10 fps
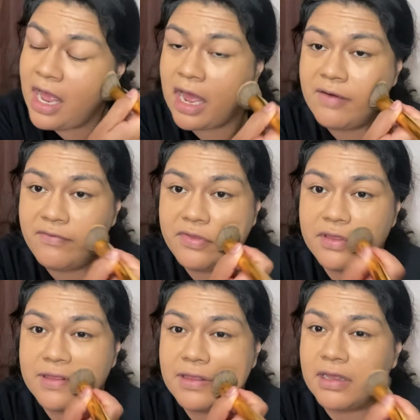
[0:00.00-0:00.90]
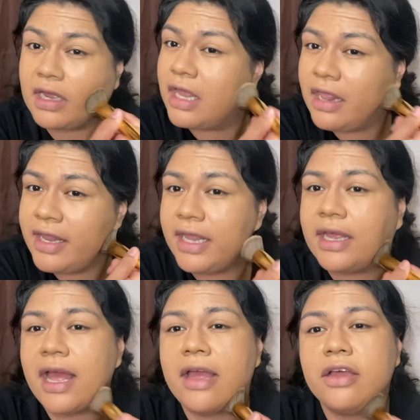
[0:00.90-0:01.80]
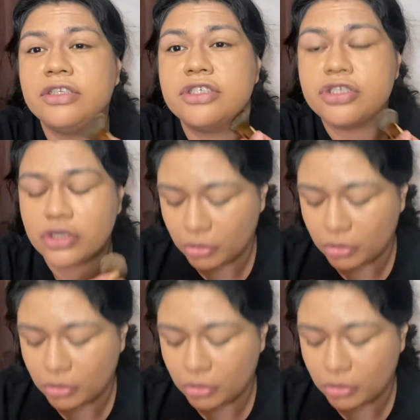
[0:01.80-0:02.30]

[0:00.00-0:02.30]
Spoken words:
have the clinic I could just go